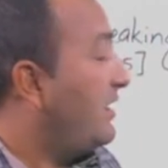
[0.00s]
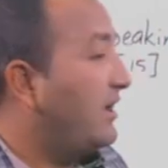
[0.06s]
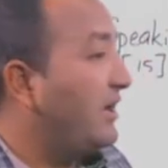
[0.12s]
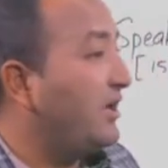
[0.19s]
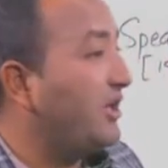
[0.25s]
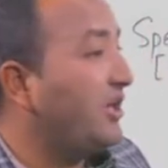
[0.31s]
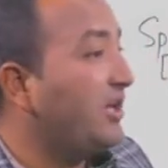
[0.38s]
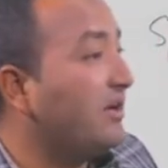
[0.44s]

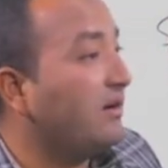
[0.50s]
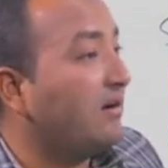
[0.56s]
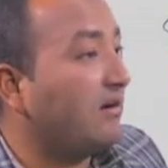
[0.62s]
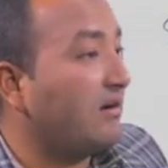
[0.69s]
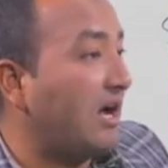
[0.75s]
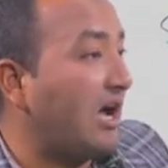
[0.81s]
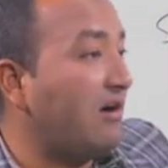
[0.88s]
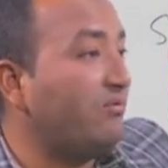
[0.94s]
here,
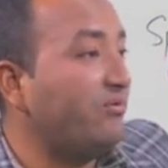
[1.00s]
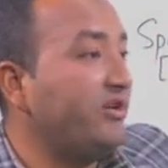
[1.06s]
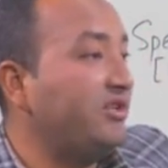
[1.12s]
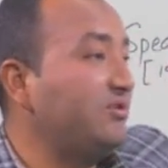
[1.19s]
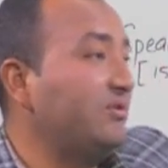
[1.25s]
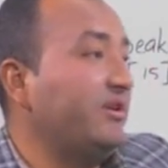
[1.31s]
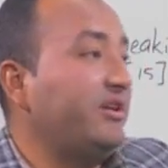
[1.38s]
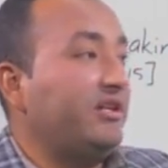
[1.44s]
or how we
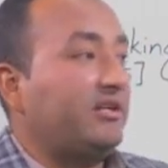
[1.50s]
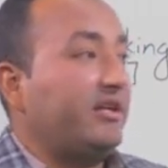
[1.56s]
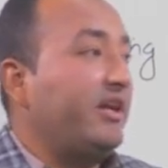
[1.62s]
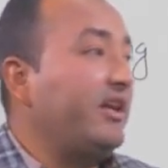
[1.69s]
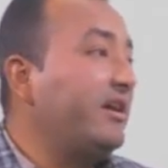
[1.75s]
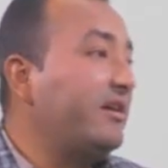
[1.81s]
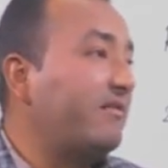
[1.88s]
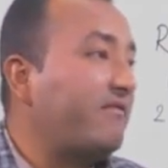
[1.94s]
do it
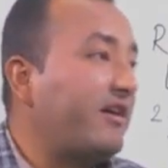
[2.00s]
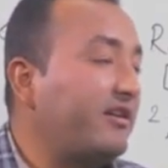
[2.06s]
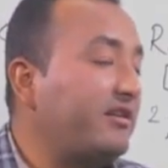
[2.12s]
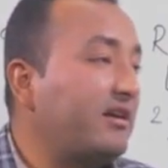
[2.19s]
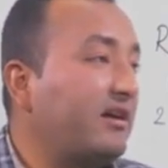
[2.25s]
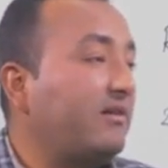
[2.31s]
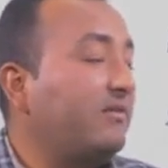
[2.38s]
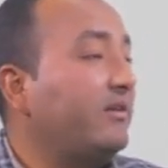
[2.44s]
here right
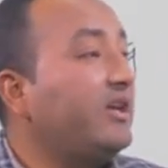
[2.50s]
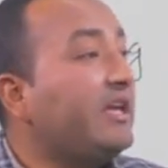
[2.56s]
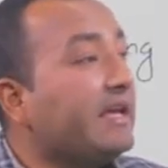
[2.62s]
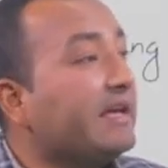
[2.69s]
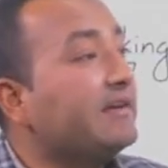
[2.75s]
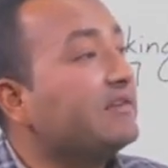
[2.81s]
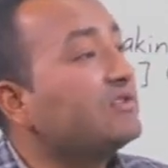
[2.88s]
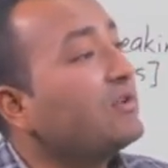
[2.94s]
now
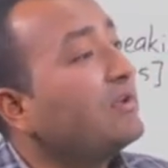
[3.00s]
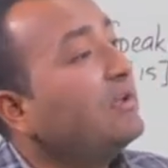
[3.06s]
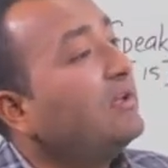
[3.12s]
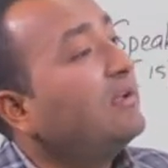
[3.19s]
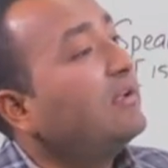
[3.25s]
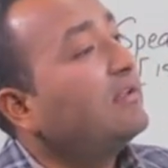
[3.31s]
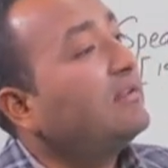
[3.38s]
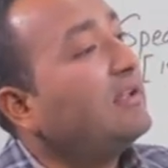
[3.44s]
is,
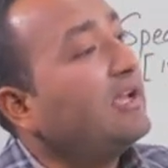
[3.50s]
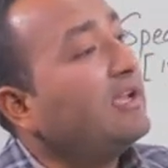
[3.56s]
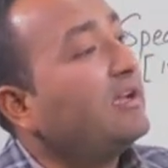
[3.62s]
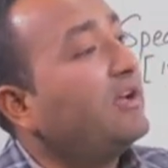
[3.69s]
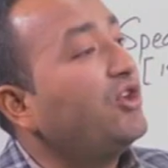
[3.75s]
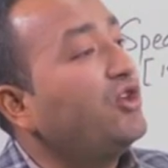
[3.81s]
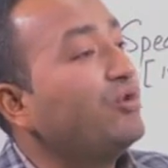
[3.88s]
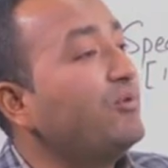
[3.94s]

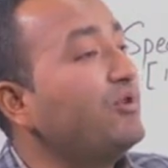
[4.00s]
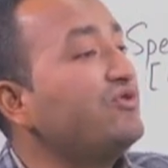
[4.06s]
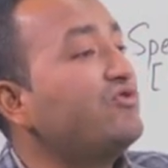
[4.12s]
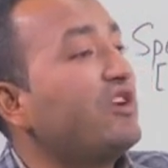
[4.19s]
like human